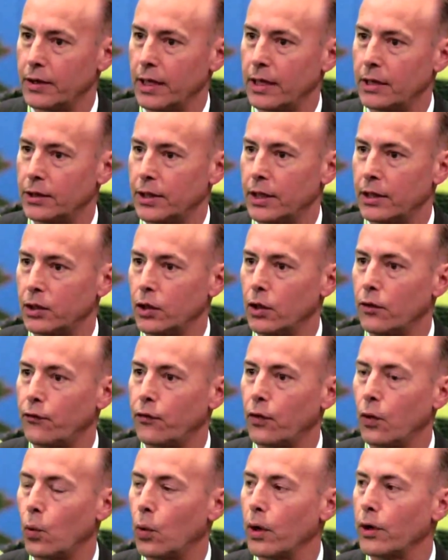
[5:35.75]
they look
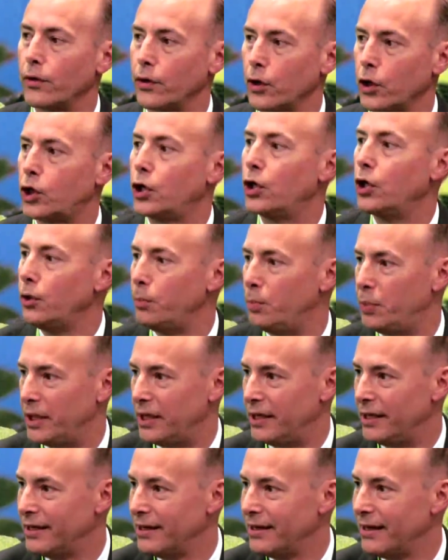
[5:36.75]
for where there could
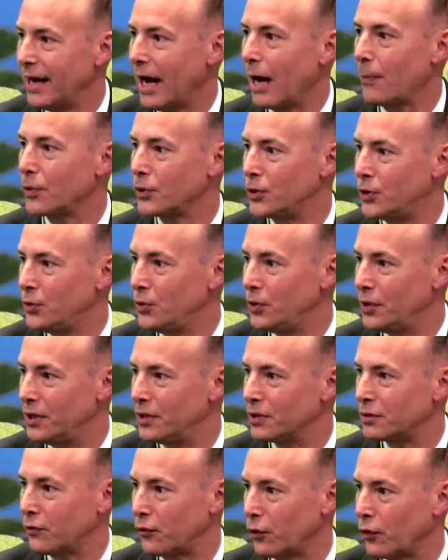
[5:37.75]
be
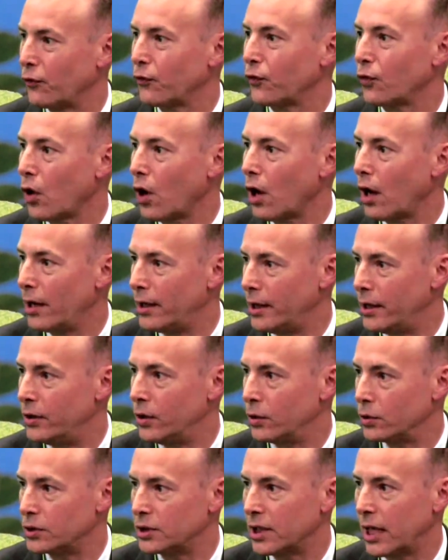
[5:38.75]
opportunities for fraud in
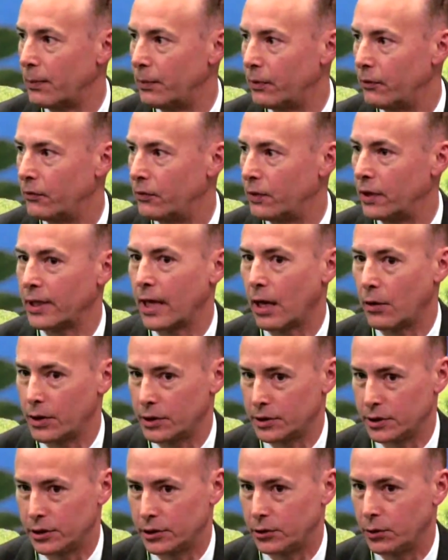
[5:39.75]
those type of accounting
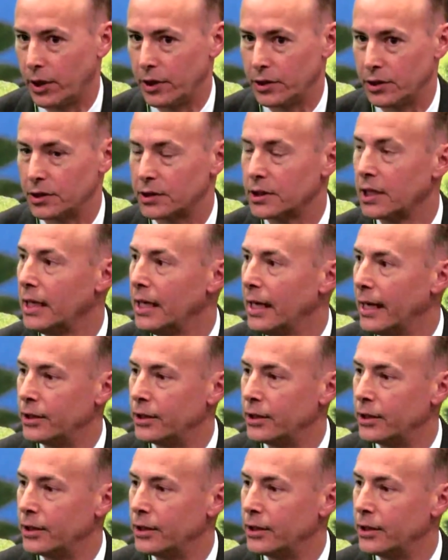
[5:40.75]
situations.